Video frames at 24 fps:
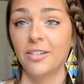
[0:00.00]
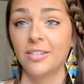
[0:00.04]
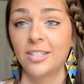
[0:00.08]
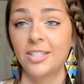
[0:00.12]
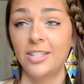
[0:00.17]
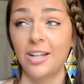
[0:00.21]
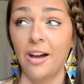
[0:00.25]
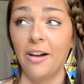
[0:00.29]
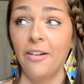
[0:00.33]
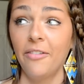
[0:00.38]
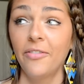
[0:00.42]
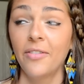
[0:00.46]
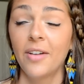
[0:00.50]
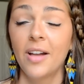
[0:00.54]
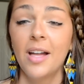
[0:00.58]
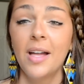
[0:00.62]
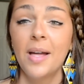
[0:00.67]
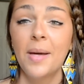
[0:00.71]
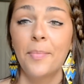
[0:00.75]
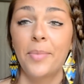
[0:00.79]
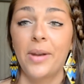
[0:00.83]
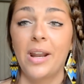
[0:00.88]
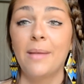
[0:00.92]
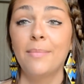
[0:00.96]
stuff,
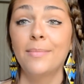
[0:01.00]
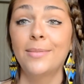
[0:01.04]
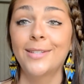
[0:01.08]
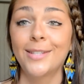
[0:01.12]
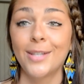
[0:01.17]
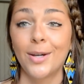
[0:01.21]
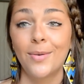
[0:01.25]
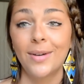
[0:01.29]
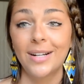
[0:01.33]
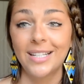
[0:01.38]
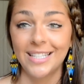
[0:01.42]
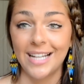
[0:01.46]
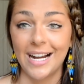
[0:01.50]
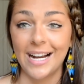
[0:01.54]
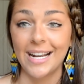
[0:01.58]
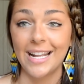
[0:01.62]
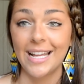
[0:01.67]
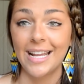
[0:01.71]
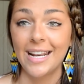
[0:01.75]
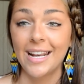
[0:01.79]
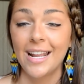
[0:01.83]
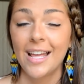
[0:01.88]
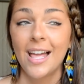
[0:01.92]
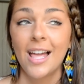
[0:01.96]
but I'm so
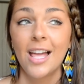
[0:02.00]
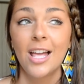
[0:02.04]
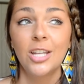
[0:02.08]
excited.